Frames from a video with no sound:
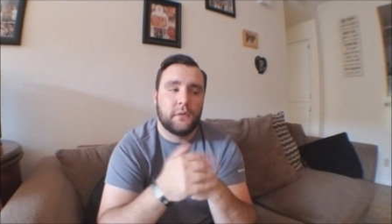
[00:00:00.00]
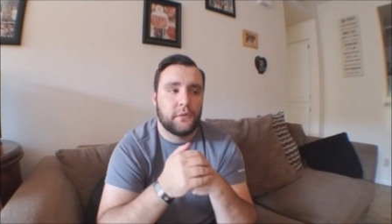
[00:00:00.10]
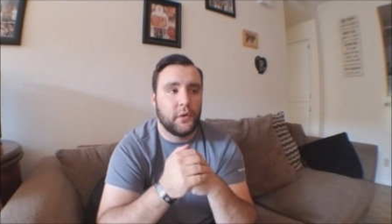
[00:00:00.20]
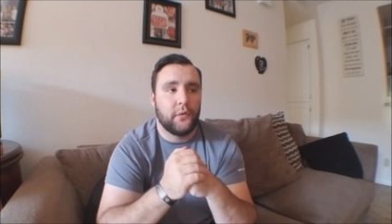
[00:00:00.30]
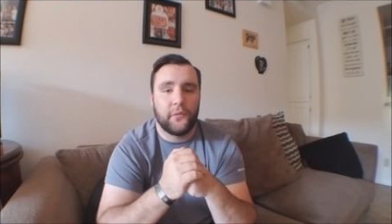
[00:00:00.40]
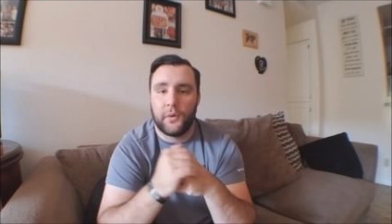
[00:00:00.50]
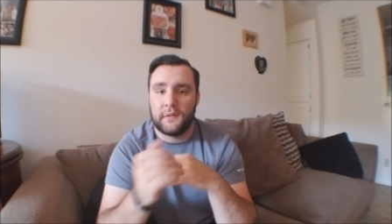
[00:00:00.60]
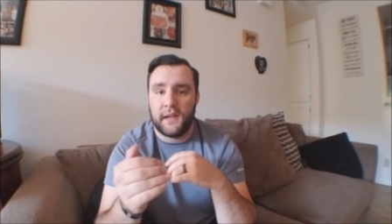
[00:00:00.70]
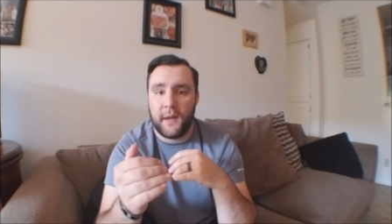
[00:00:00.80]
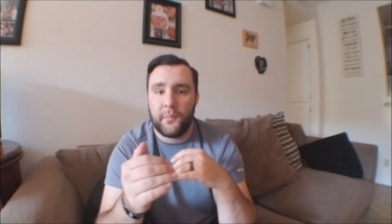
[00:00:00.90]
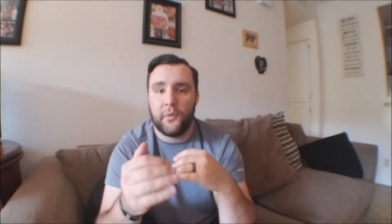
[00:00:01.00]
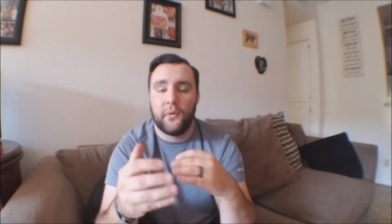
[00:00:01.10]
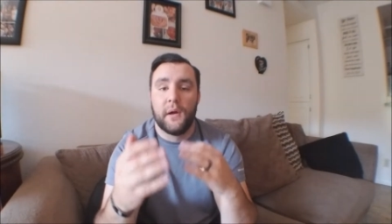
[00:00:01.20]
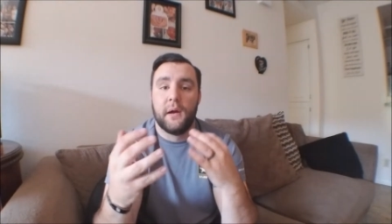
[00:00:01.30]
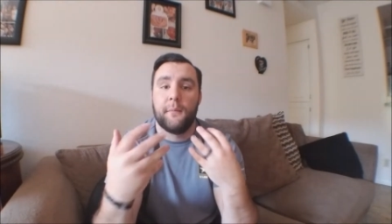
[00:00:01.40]
So for example,
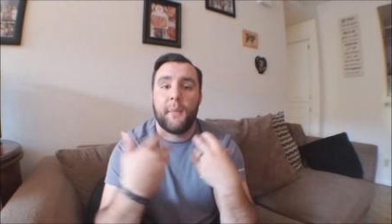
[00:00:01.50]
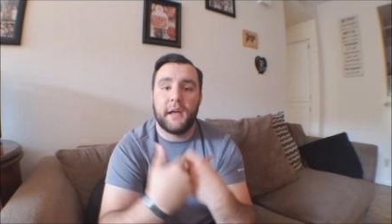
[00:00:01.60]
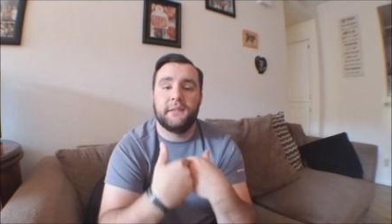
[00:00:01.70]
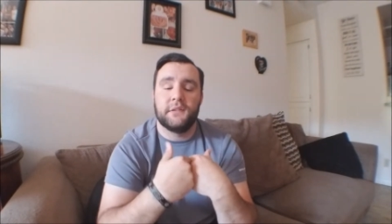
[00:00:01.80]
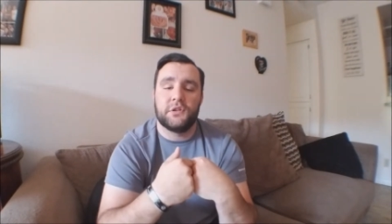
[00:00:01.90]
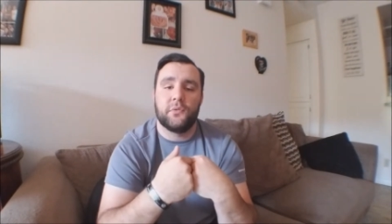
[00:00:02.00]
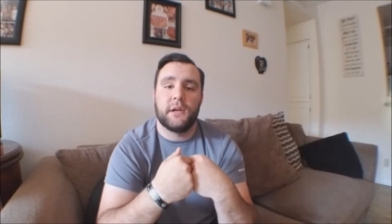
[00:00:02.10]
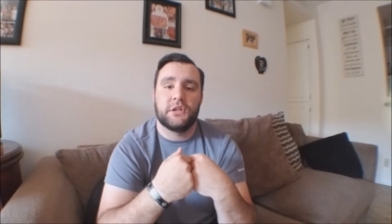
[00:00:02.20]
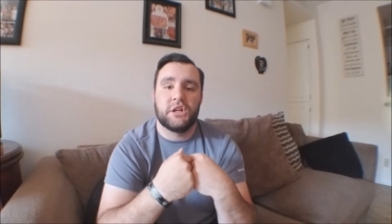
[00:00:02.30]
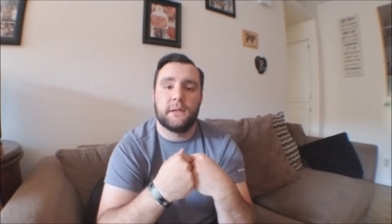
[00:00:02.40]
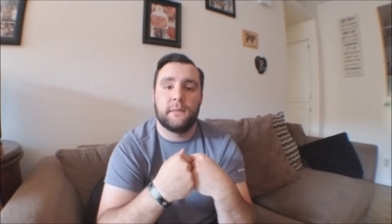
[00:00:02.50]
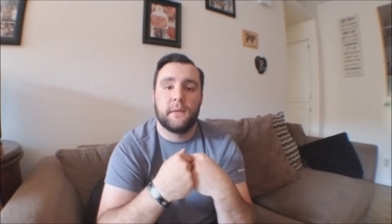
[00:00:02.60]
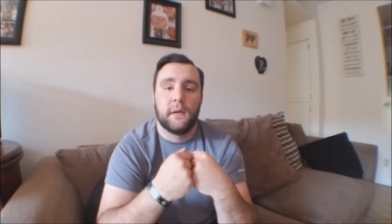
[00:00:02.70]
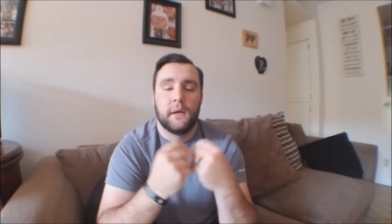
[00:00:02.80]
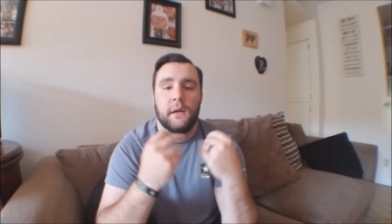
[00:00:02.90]
my situation.
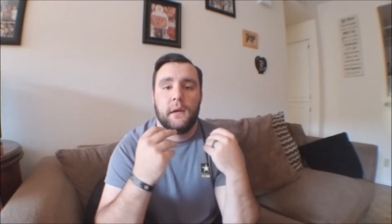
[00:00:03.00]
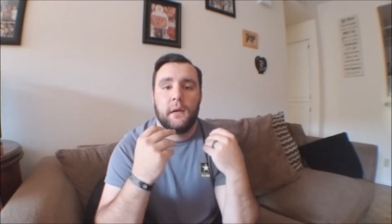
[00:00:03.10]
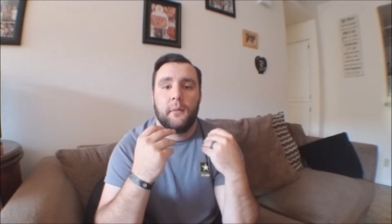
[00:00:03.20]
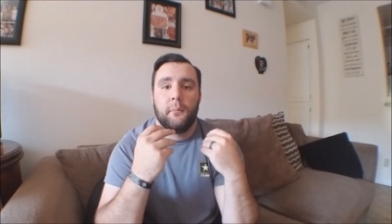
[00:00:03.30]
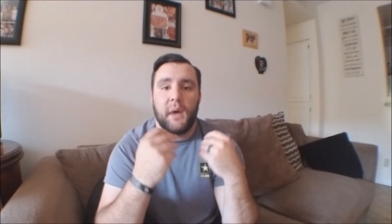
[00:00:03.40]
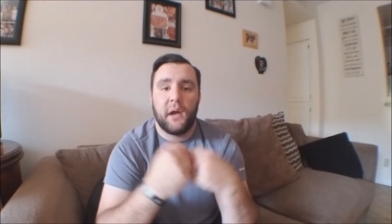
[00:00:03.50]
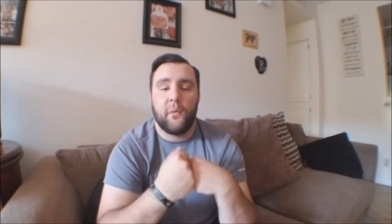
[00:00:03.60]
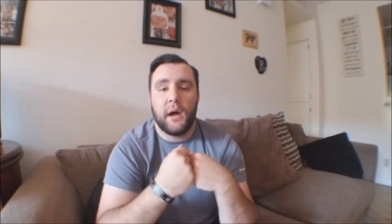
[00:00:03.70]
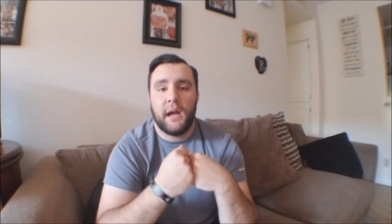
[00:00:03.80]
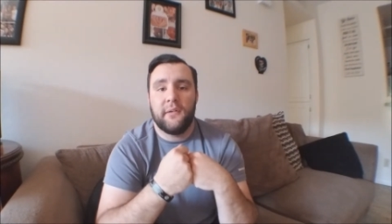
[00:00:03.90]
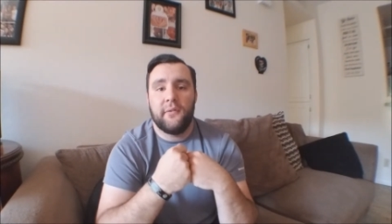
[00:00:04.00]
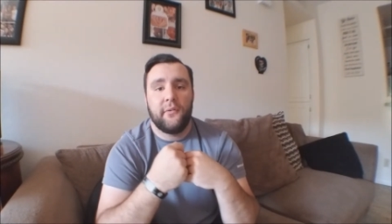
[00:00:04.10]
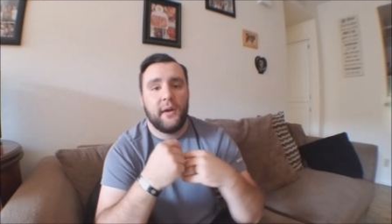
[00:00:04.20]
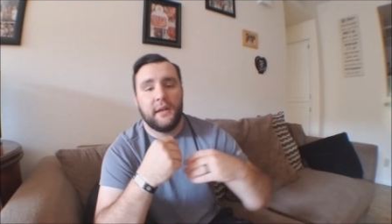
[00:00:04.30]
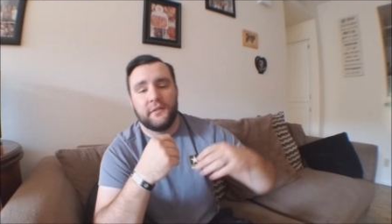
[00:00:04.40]
My wife
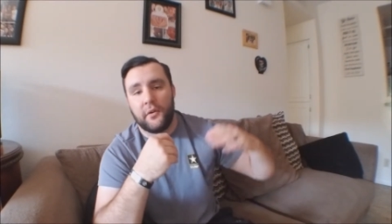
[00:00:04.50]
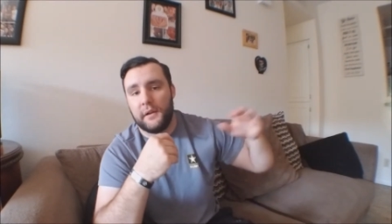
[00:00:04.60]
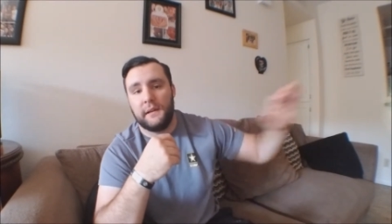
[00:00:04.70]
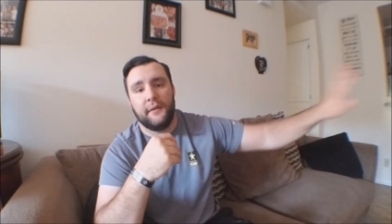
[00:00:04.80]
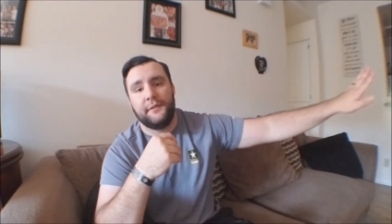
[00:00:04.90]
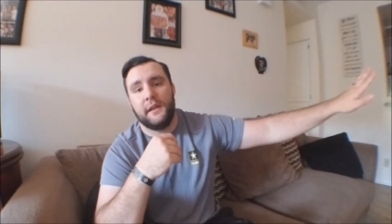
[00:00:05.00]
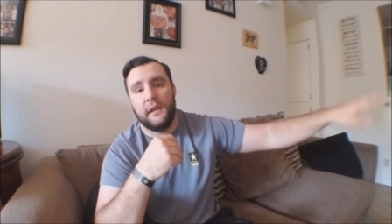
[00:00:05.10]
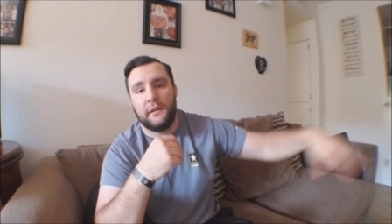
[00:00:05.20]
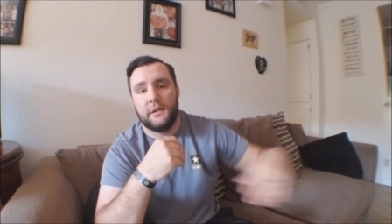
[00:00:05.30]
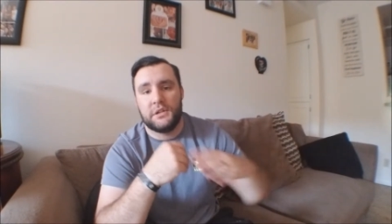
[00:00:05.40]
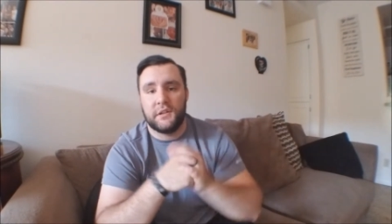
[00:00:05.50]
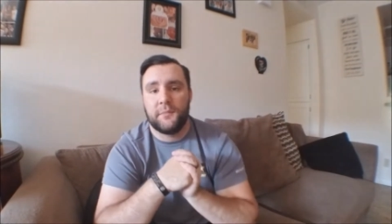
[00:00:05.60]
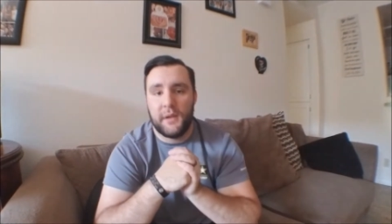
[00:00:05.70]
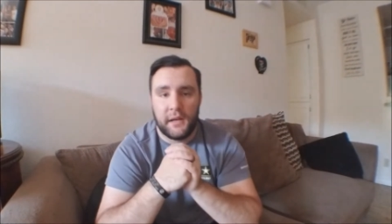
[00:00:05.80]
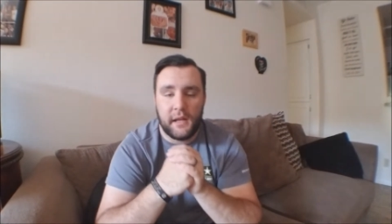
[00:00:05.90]
has already left to Italy. She's
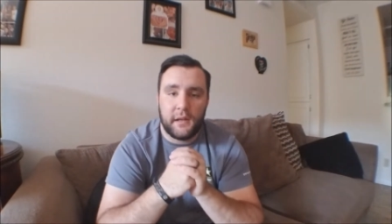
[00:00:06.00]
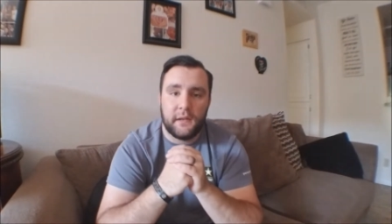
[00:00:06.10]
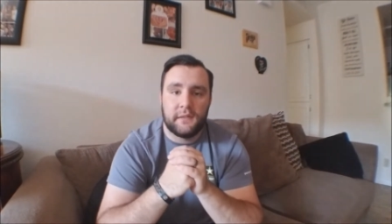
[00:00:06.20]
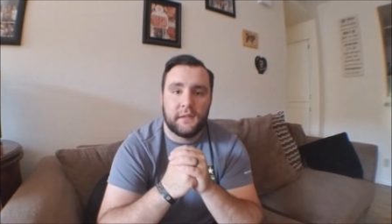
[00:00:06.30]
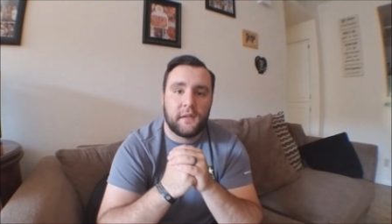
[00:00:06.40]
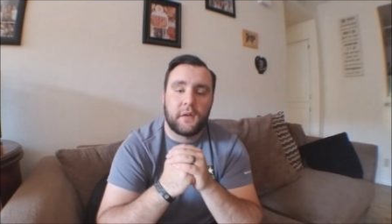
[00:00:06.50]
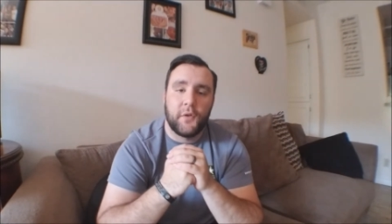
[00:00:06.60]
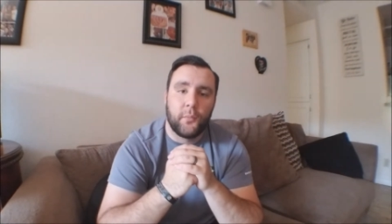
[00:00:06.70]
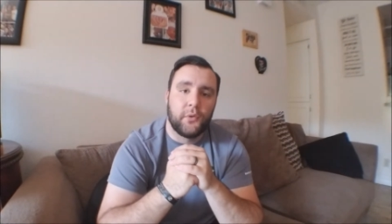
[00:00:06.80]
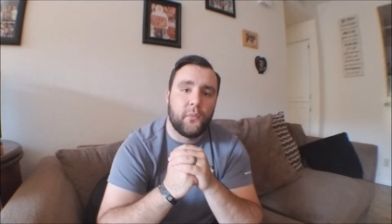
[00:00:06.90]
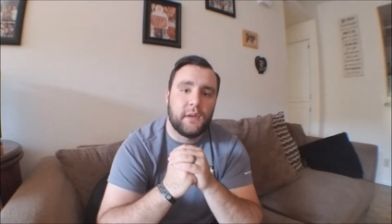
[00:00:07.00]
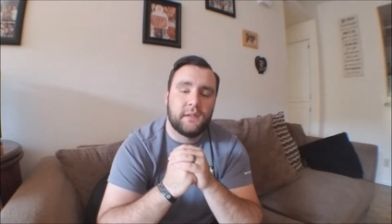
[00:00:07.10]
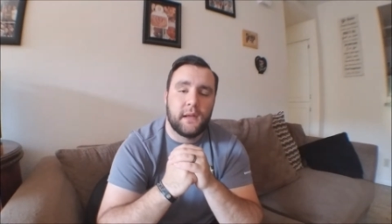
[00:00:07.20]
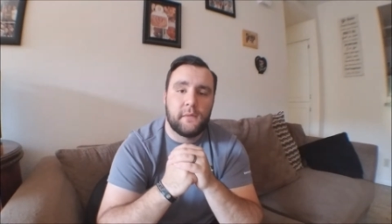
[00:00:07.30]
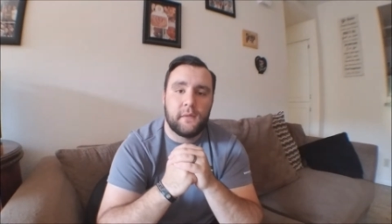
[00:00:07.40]
been in Italy since October
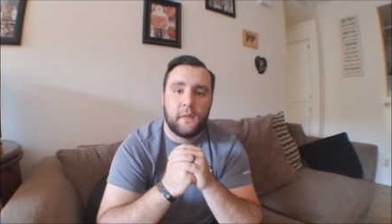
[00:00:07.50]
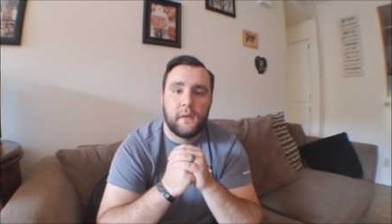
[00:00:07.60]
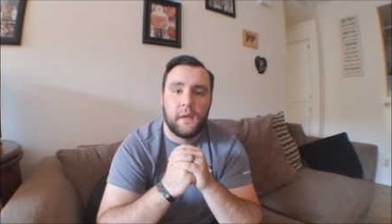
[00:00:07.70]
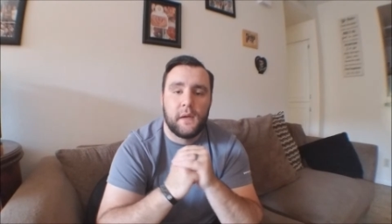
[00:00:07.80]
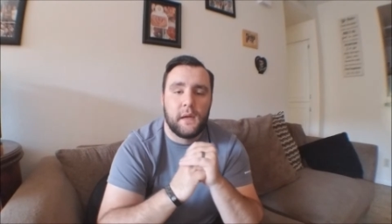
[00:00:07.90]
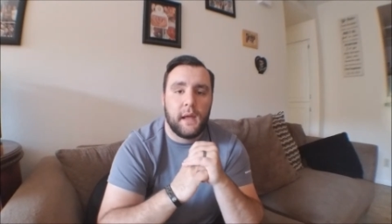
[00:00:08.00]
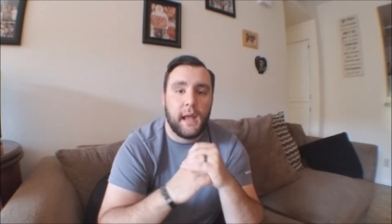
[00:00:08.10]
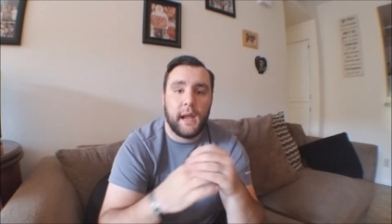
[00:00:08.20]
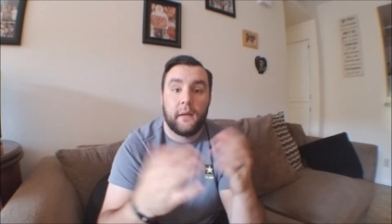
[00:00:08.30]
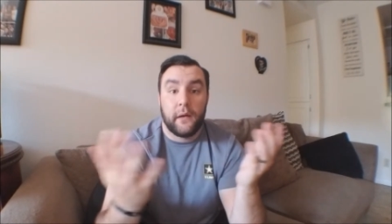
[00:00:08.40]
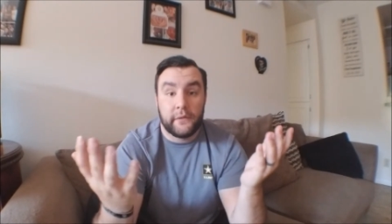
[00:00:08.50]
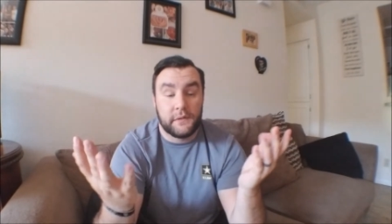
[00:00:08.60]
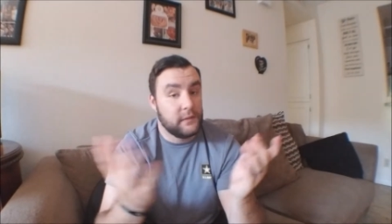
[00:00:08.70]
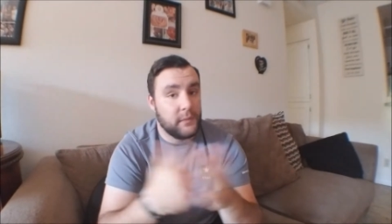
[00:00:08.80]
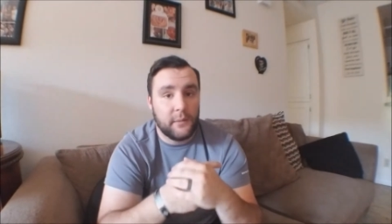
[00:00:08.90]
27th. And
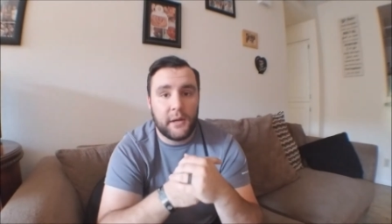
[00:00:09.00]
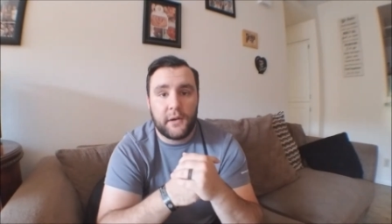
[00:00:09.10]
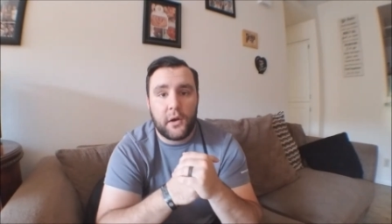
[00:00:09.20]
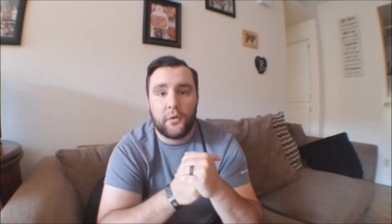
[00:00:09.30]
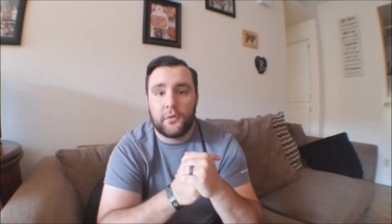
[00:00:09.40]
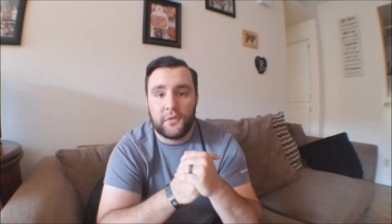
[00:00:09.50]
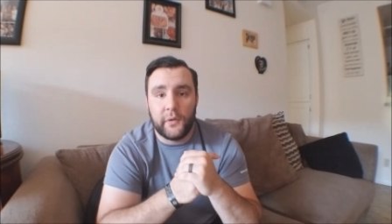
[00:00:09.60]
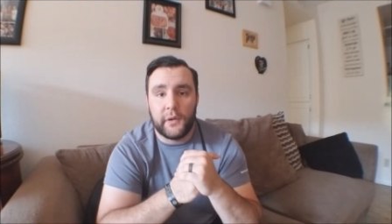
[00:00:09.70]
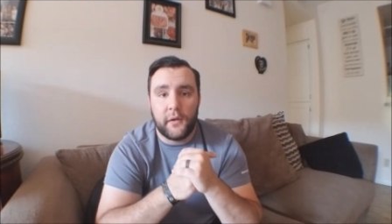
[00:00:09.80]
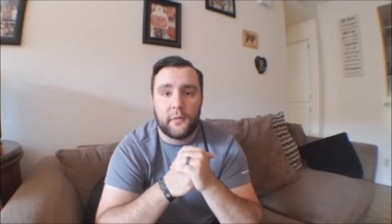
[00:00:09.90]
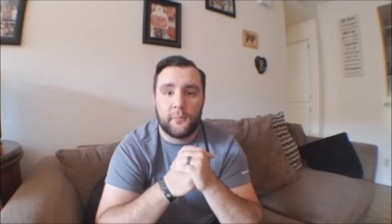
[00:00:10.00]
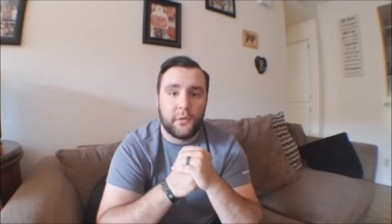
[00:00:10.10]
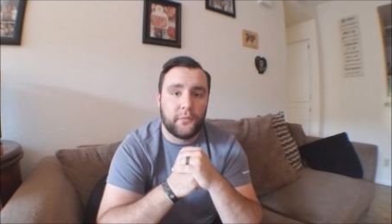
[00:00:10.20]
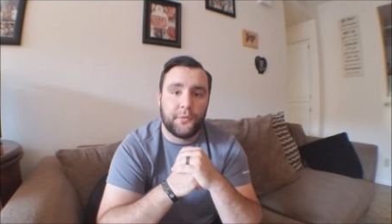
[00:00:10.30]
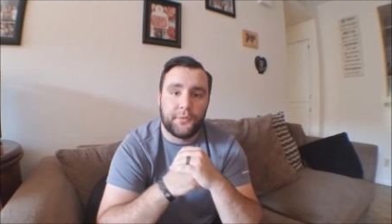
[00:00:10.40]
obviously me and my daughter are still here in
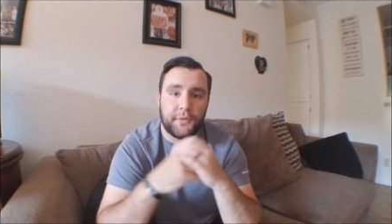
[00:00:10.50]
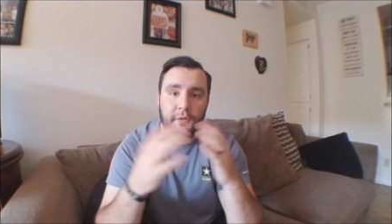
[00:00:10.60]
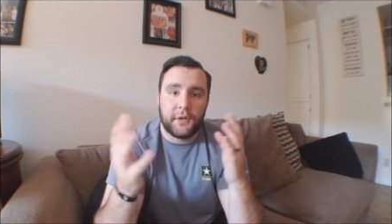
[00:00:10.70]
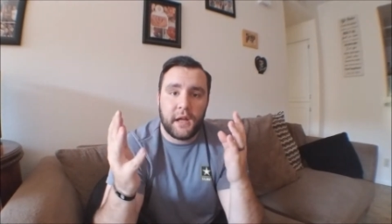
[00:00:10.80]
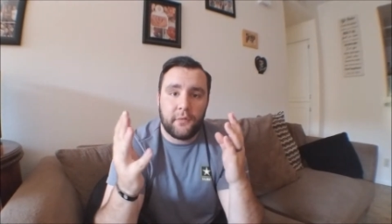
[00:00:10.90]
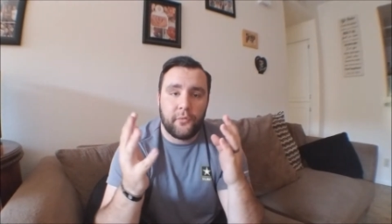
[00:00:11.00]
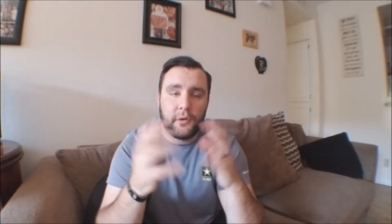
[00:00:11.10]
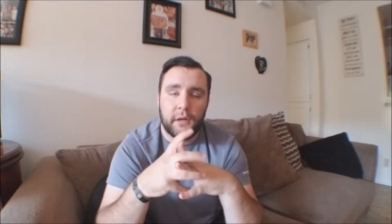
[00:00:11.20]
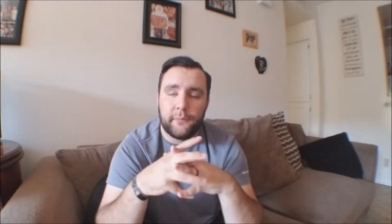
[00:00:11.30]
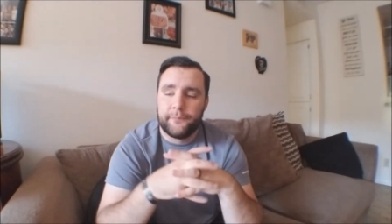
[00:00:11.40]
beautiful Southern California.